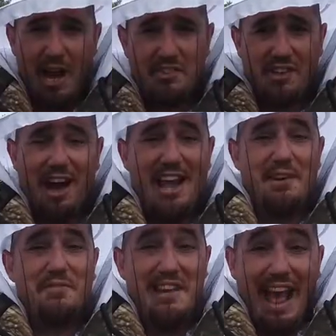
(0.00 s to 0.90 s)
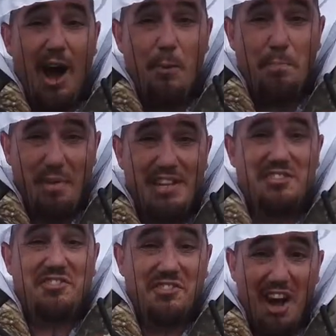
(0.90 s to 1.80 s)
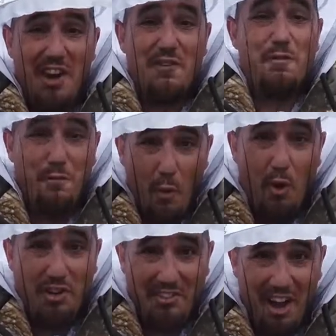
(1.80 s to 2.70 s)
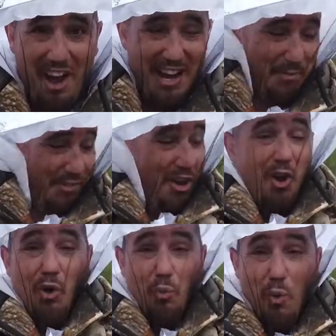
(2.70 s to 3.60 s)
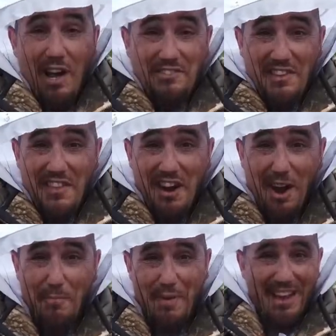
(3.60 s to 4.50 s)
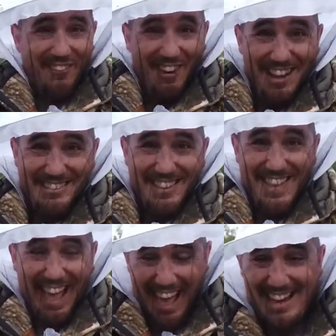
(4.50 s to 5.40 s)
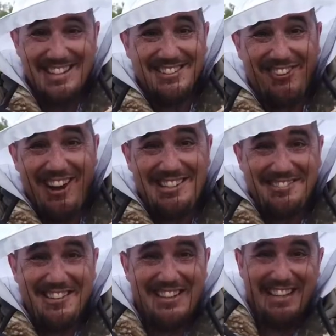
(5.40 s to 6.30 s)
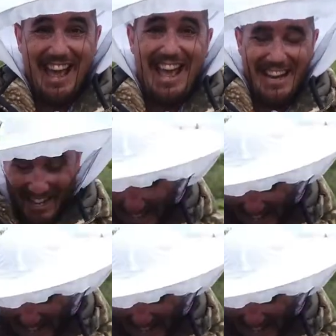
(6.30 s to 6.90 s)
guys, I have now been stung 4 times. Once in the armpit, once in the hand, and twice in the leg.